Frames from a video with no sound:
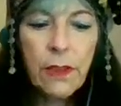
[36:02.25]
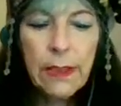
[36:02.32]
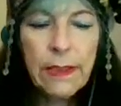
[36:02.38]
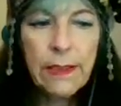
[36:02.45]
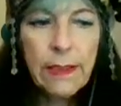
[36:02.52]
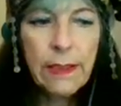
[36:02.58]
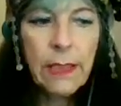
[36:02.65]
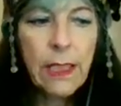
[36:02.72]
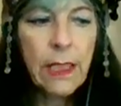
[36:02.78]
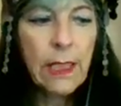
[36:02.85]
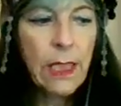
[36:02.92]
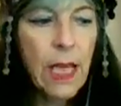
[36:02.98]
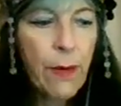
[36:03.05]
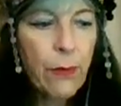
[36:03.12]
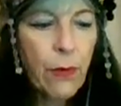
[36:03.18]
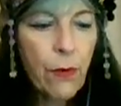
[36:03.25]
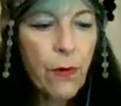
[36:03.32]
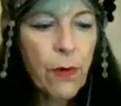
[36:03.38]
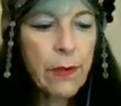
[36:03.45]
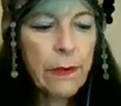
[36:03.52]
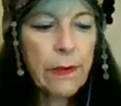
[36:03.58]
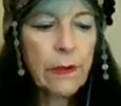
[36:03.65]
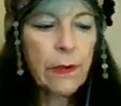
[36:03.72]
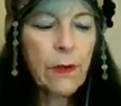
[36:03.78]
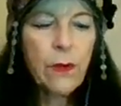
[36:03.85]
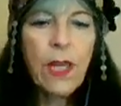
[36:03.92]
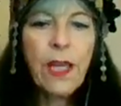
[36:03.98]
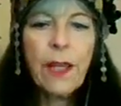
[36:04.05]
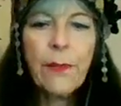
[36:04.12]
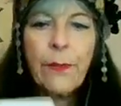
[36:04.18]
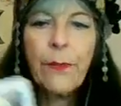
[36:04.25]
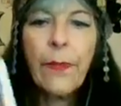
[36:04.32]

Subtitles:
Let's see. Capricorns. Okay.